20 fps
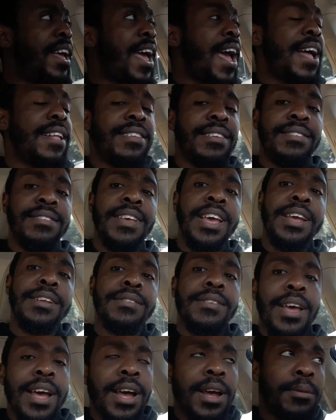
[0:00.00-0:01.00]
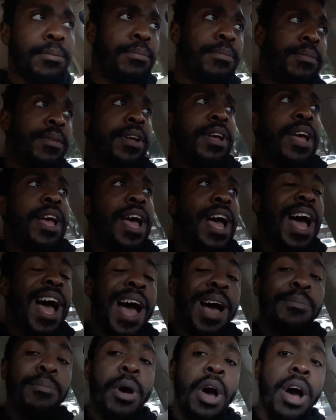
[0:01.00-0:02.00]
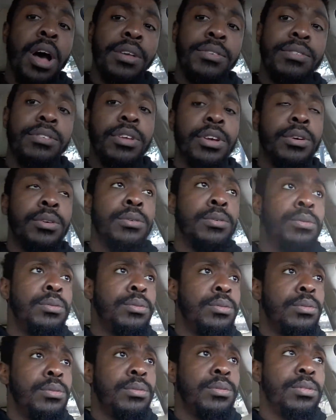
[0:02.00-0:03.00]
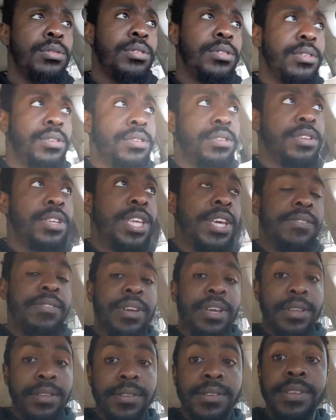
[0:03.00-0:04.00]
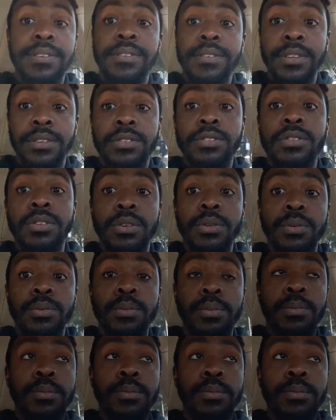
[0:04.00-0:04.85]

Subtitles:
At the same time, I'm also giving assistance too.